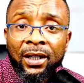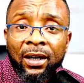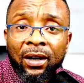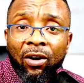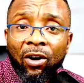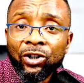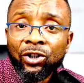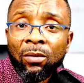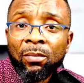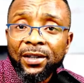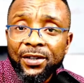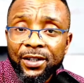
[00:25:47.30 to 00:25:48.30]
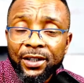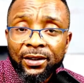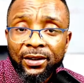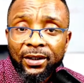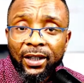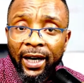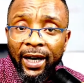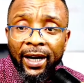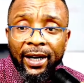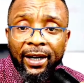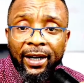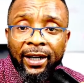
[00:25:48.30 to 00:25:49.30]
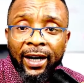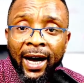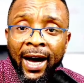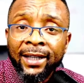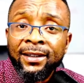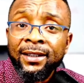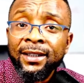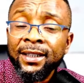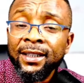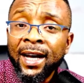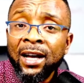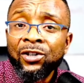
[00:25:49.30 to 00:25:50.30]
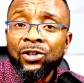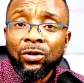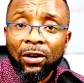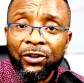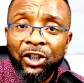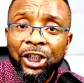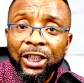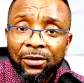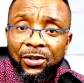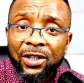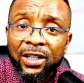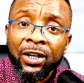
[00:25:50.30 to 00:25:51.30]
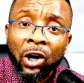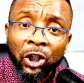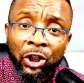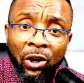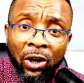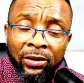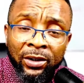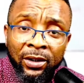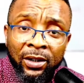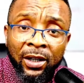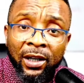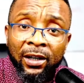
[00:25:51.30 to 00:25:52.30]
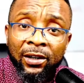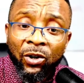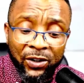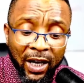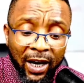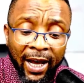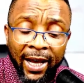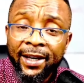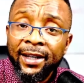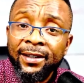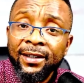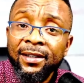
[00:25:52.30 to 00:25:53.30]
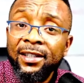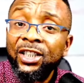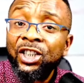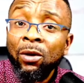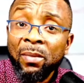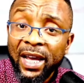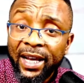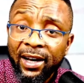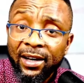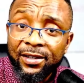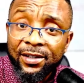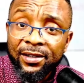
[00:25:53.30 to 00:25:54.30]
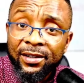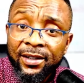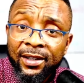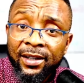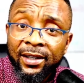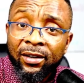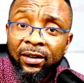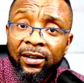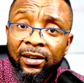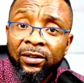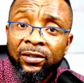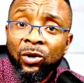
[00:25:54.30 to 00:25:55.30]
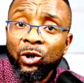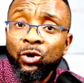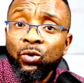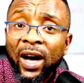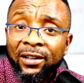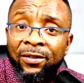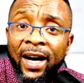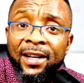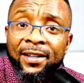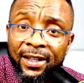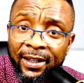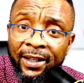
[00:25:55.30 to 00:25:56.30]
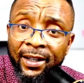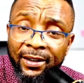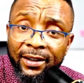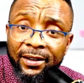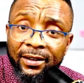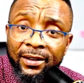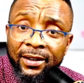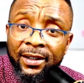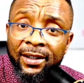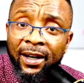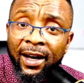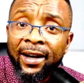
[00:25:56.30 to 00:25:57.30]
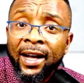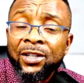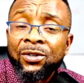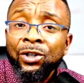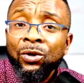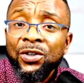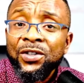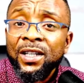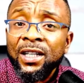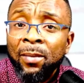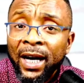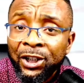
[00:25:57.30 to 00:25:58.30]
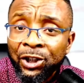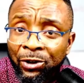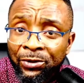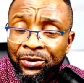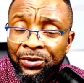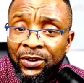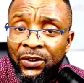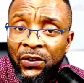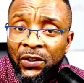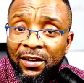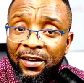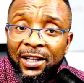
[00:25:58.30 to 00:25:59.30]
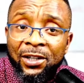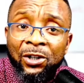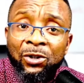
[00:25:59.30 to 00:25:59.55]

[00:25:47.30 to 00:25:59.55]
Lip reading: Oyomesi are the Council of Chiefs in Oyo. Those are like the decision makers, those who advise the king. And that's where you will see the Bashorun. That's where you will